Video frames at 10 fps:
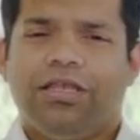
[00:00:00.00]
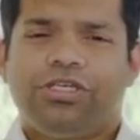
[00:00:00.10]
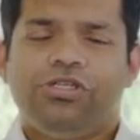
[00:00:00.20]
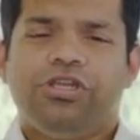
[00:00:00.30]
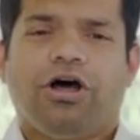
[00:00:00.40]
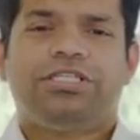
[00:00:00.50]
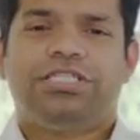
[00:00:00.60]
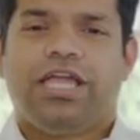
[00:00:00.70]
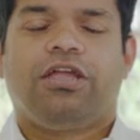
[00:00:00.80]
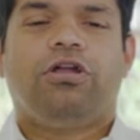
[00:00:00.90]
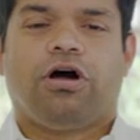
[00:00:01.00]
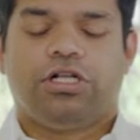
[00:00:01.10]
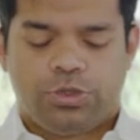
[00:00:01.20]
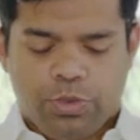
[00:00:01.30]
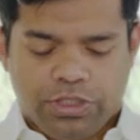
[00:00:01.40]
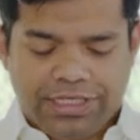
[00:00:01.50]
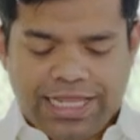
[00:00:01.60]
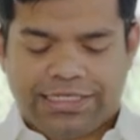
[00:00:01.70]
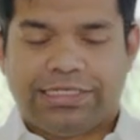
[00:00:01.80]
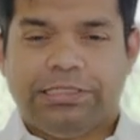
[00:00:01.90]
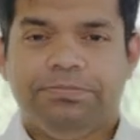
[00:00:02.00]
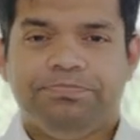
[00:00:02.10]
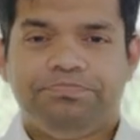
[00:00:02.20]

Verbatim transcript: do not take God's word lightly.